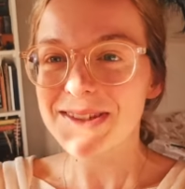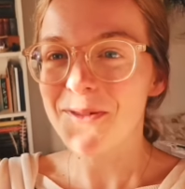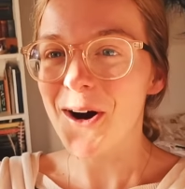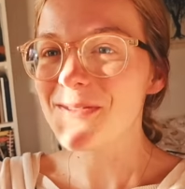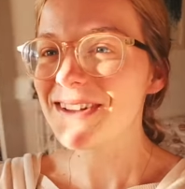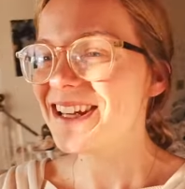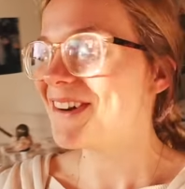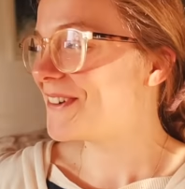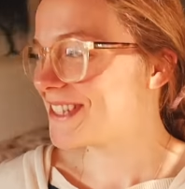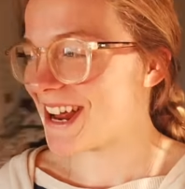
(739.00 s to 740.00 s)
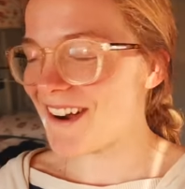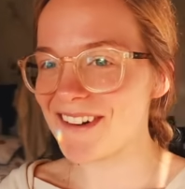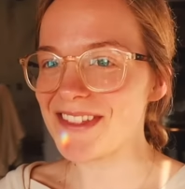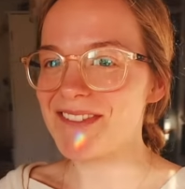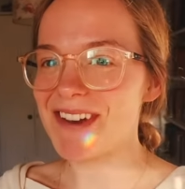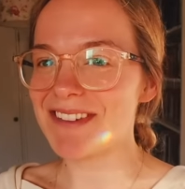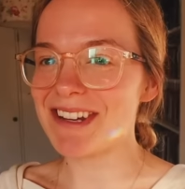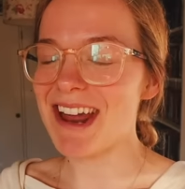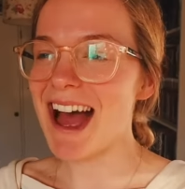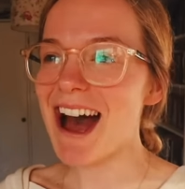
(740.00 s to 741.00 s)
It's properly golden hour at the
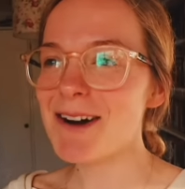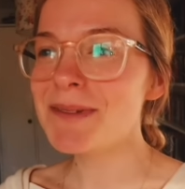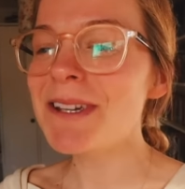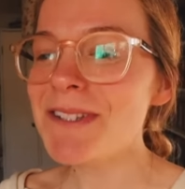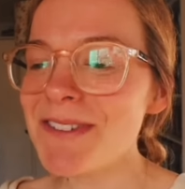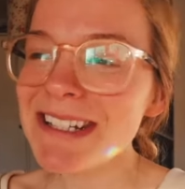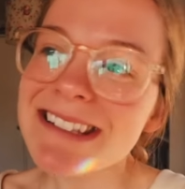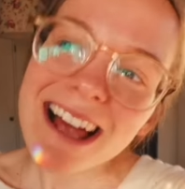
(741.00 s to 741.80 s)
moment. How beautiful is